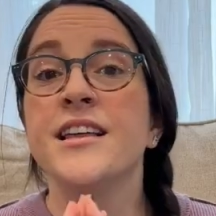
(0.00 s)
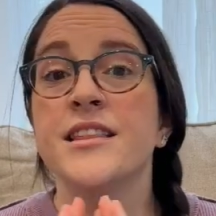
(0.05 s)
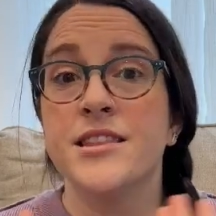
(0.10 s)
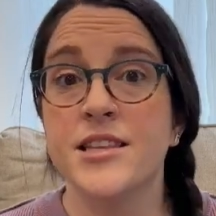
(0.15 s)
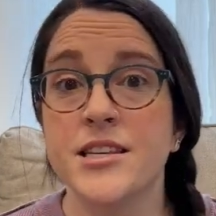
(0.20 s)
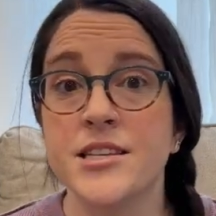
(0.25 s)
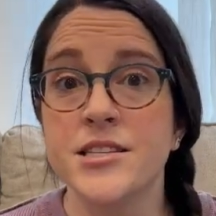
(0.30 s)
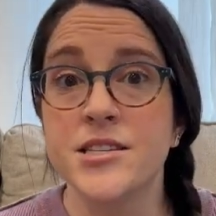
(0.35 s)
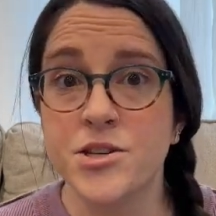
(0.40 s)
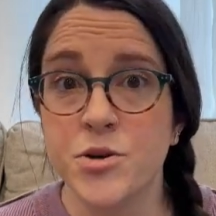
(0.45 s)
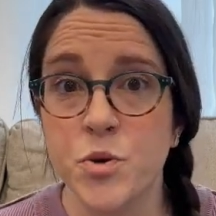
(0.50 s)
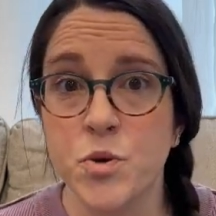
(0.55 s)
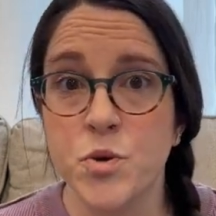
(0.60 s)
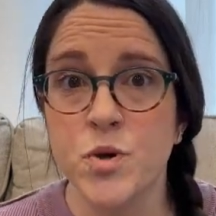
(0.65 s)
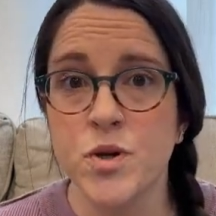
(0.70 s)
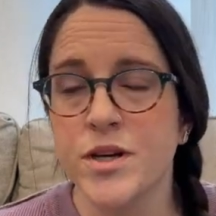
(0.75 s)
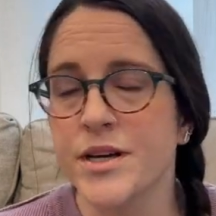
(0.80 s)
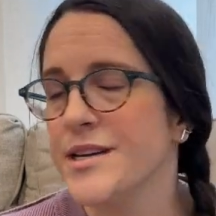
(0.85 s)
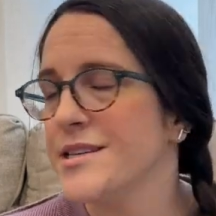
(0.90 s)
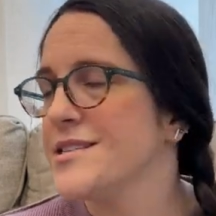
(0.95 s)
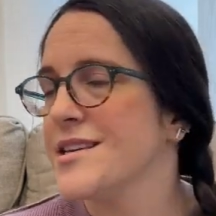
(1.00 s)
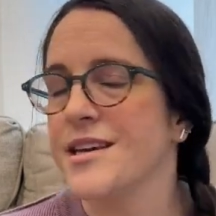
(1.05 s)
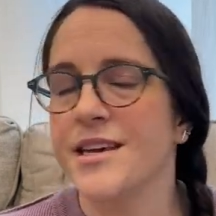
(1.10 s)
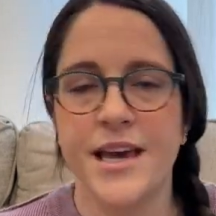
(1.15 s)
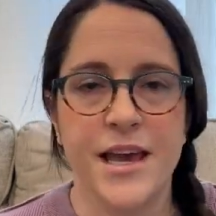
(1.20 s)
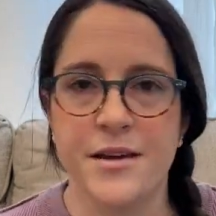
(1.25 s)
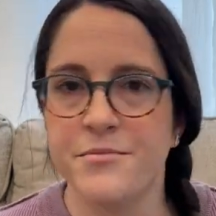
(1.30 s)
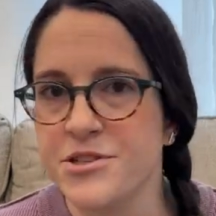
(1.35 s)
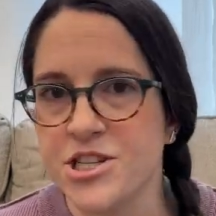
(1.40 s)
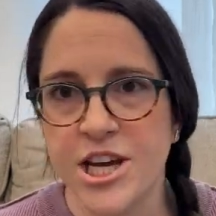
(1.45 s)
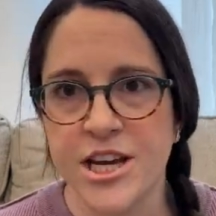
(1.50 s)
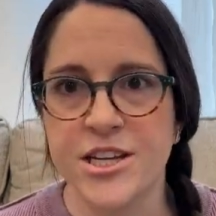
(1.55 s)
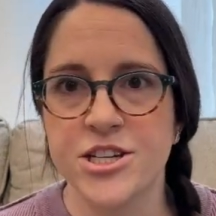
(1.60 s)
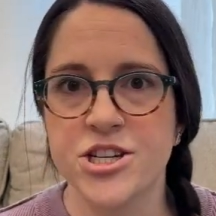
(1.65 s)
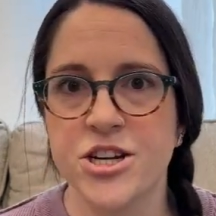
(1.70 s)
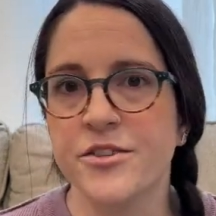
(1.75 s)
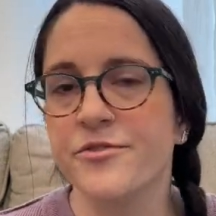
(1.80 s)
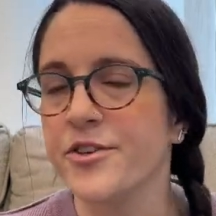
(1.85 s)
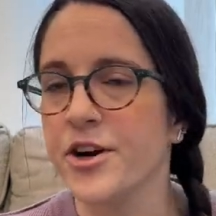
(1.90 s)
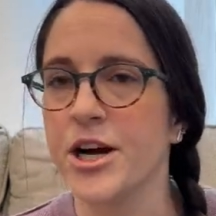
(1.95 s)
This tool is a game
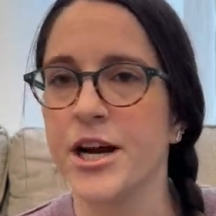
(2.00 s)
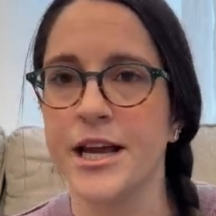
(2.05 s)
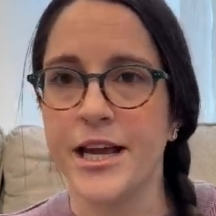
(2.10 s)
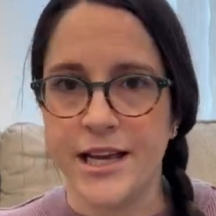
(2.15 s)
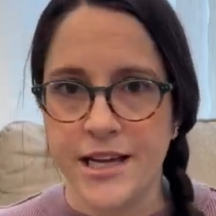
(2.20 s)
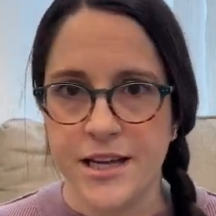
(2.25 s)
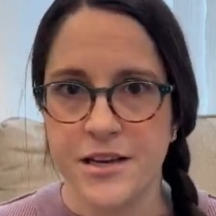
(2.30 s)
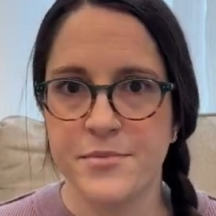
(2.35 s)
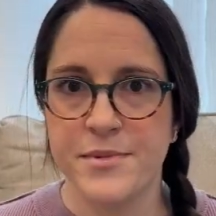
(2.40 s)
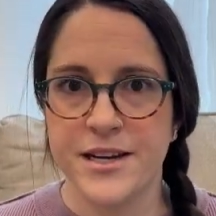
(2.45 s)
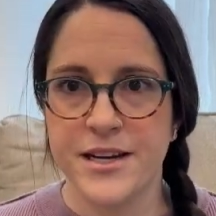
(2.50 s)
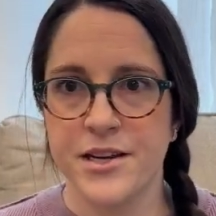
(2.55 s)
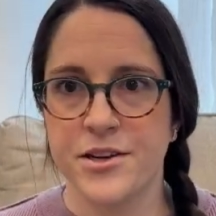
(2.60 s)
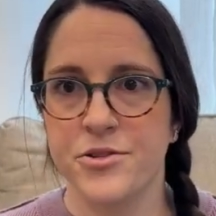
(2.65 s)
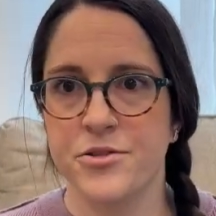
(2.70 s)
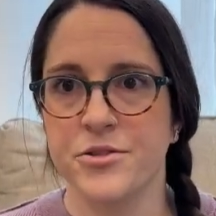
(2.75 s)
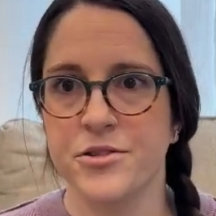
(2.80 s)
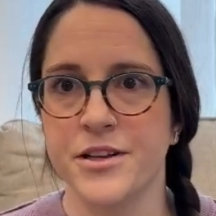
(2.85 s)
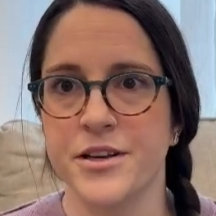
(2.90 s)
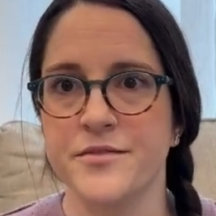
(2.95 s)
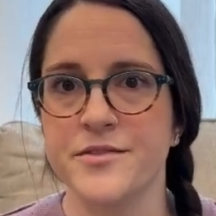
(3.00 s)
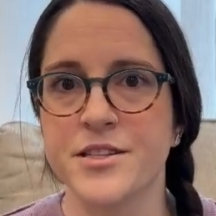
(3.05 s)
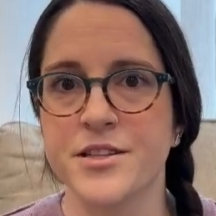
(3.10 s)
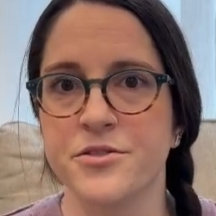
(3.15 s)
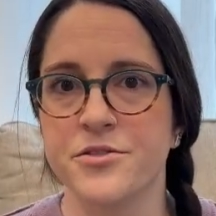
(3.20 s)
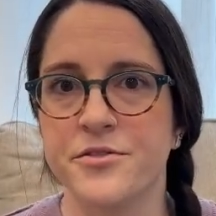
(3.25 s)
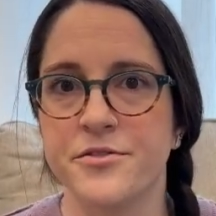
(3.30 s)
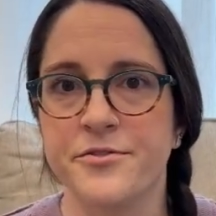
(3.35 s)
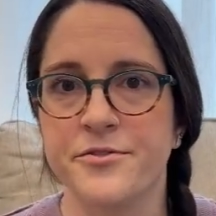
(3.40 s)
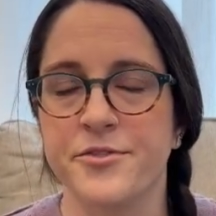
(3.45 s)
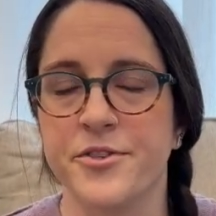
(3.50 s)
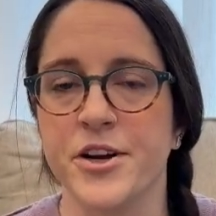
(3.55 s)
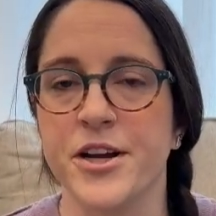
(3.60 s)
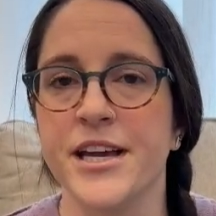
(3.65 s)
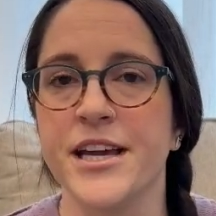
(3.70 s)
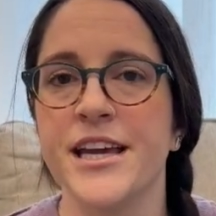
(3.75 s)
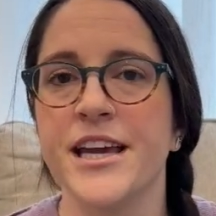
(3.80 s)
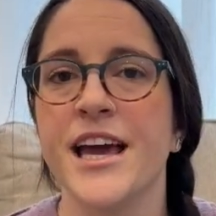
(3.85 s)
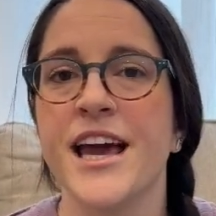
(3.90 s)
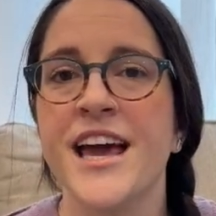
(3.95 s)
changer for anybody who lives
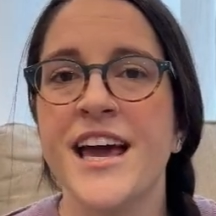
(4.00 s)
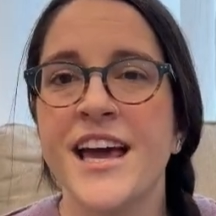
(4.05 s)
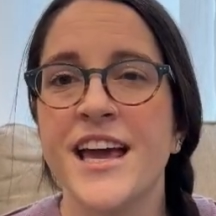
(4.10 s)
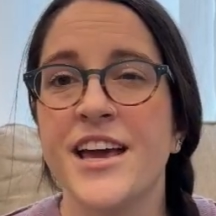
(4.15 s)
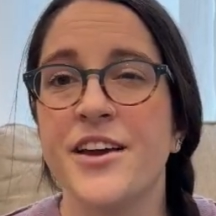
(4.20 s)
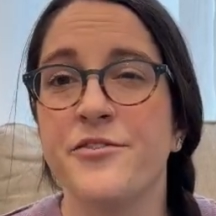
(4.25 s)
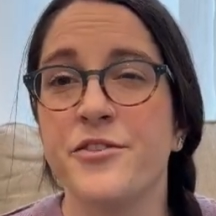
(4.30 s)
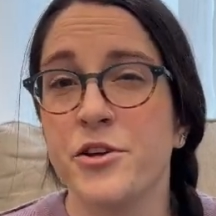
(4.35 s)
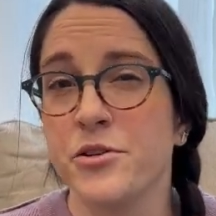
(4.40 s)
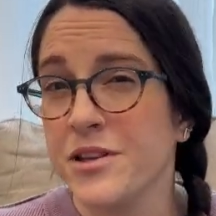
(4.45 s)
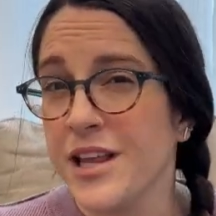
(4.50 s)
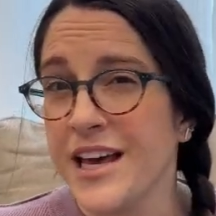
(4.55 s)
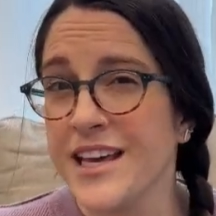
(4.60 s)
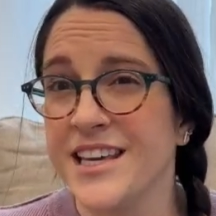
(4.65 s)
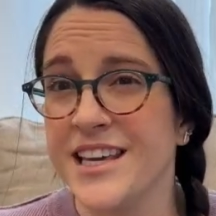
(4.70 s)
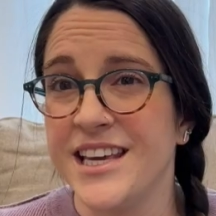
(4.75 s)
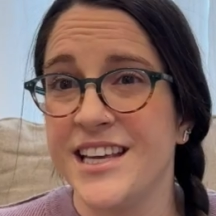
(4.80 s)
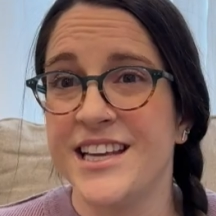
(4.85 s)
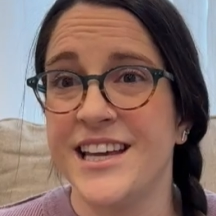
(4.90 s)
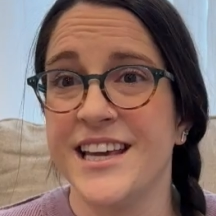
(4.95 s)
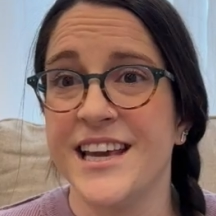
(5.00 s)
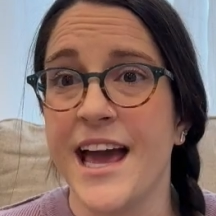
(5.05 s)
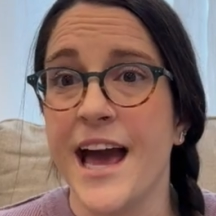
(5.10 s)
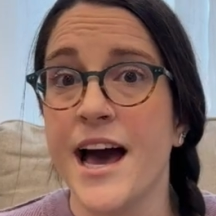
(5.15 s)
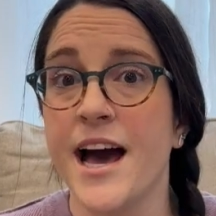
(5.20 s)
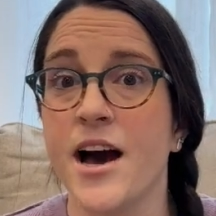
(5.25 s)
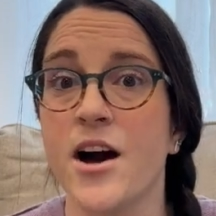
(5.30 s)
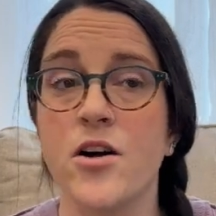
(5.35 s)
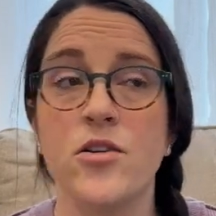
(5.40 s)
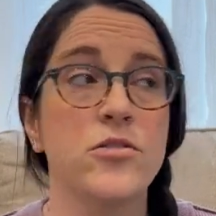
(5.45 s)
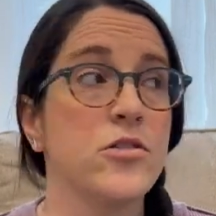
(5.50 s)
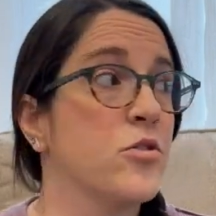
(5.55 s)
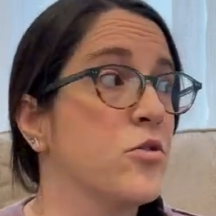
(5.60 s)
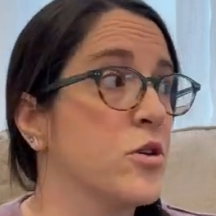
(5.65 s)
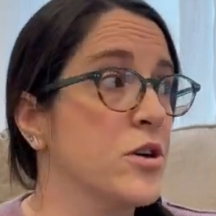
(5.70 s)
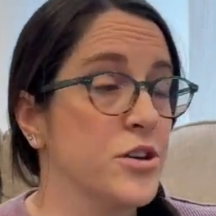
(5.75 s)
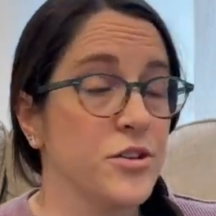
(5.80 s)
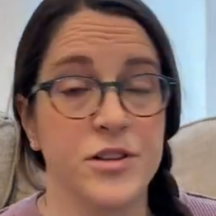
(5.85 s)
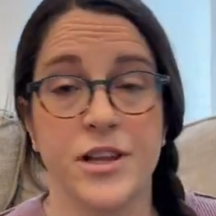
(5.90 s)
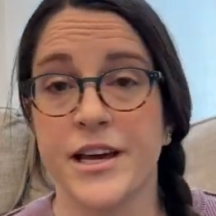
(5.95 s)
gluten-free. If you like eating out
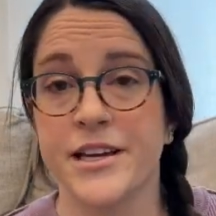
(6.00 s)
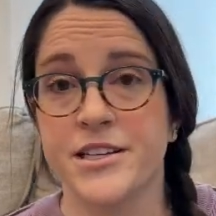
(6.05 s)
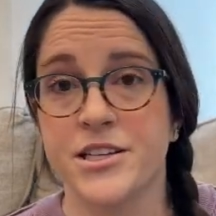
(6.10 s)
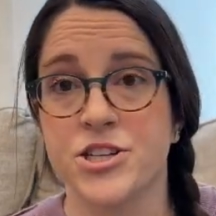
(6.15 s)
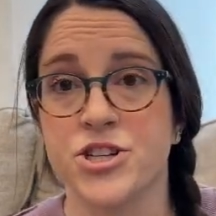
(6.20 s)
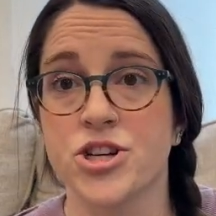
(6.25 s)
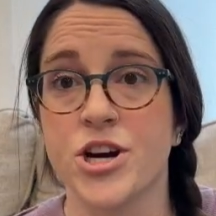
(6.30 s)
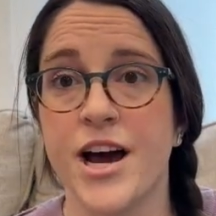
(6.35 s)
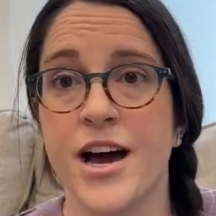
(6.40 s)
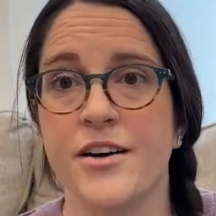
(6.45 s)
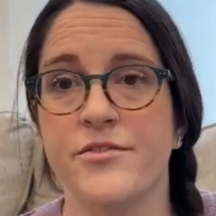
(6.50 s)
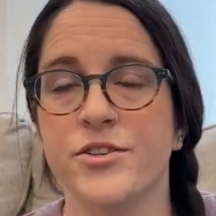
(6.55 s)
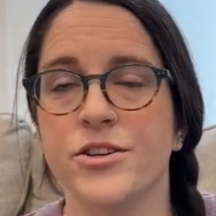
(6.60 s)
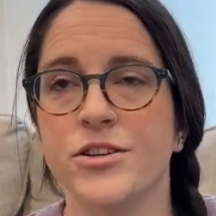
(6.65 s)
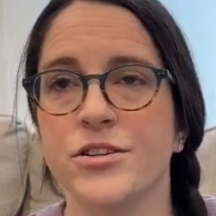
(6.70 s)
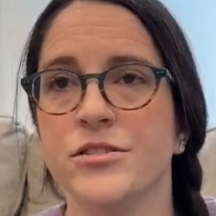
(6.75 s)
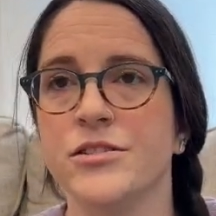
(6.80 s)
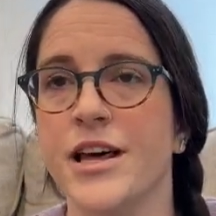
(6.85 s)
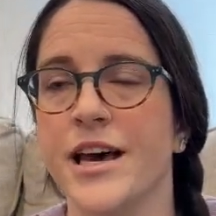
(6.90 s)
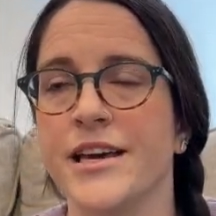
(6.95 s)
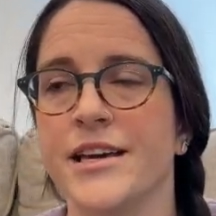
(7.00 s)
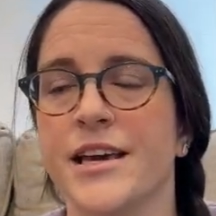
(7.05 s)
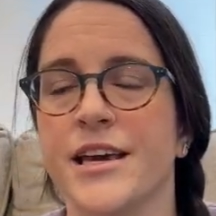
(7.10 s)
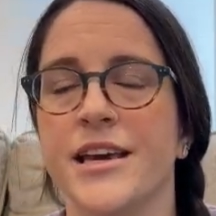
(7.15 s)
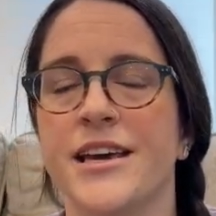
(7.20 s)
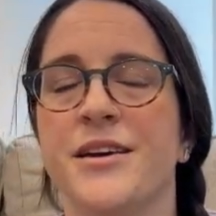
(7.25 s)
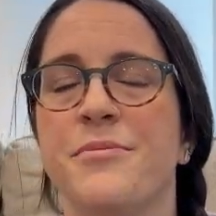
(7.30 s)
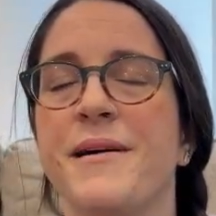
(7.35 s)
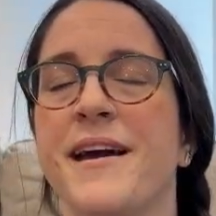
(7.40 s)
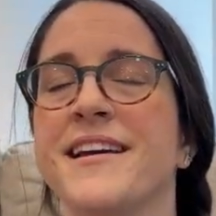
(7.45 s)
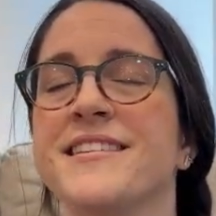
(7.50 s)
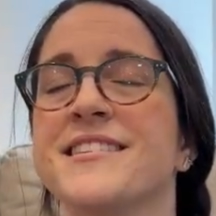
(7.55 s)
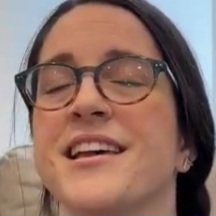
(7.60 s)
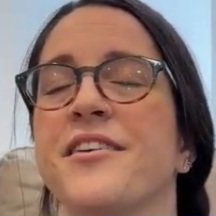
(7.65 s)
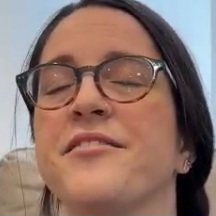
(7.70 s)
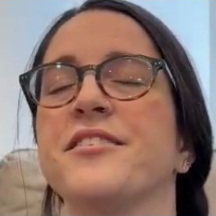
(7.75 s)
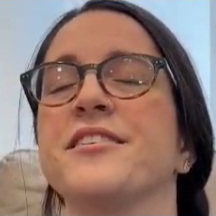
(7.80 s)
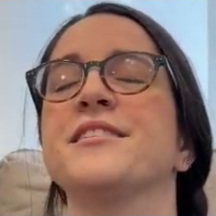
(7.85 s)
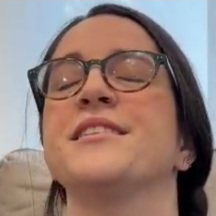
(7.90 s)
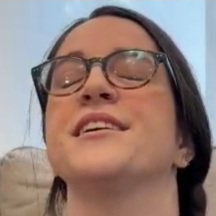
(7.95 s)
or you like to travel, it makes
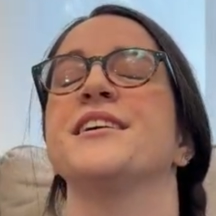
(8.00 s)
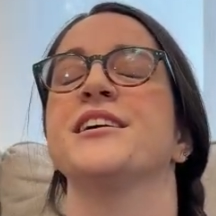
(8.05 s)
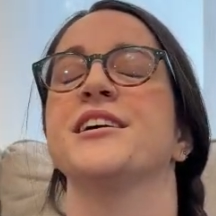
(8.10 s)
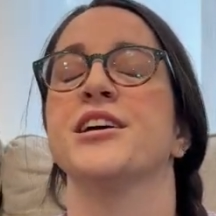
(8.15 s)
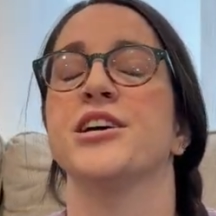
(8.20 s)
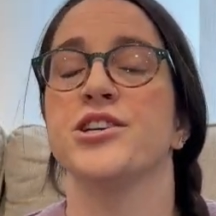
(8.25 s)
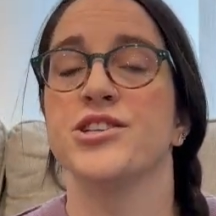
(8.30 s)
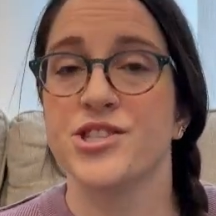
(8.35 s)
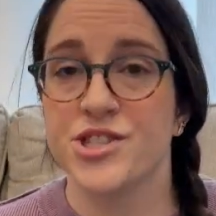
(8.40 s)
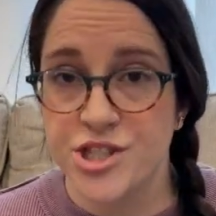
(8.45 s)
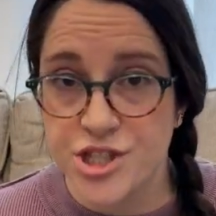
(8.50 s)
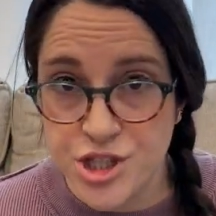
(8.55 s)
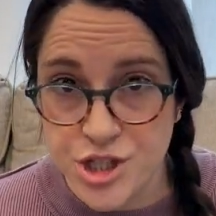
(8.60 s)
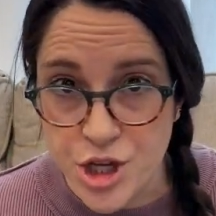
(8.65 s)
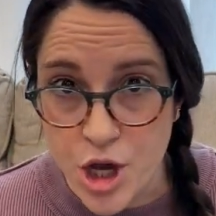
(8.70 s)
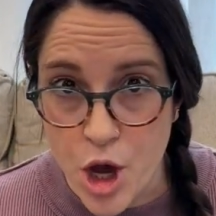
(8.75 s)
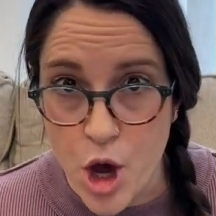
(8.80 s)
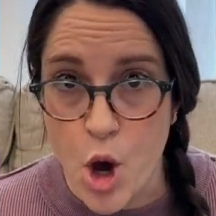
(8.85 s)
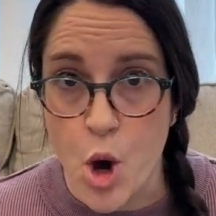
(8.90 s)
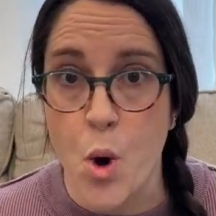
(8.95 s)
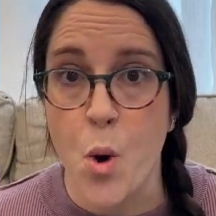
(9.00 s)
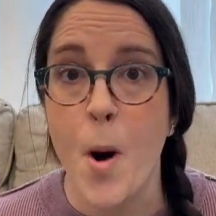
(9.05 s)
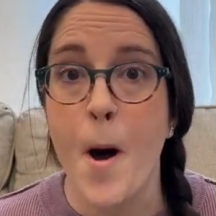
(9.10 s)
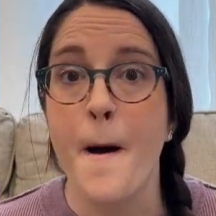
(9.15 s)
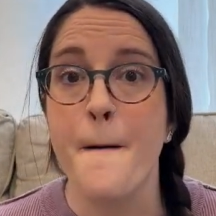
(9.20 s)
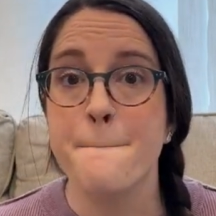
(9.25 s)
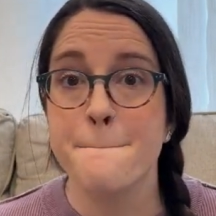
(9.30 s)
everything so